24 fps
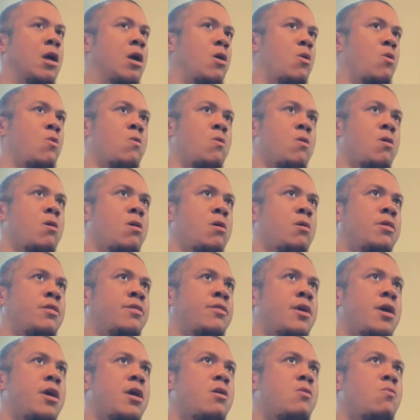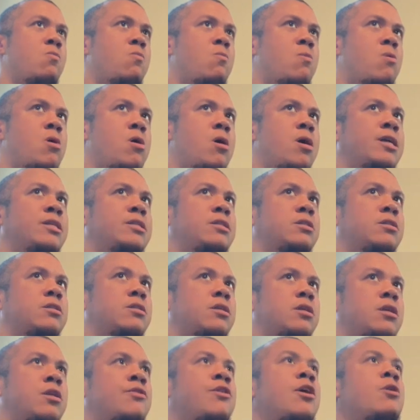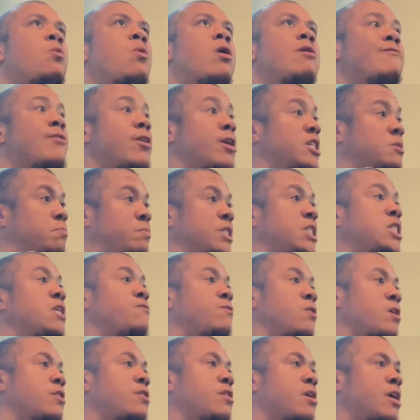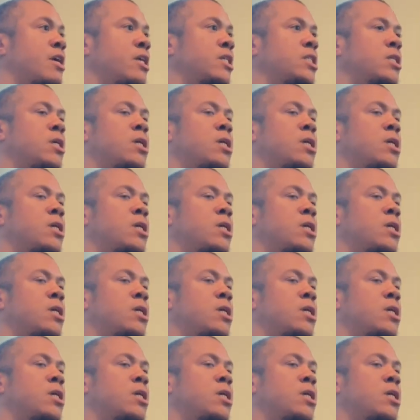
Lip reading: or they want very specific things.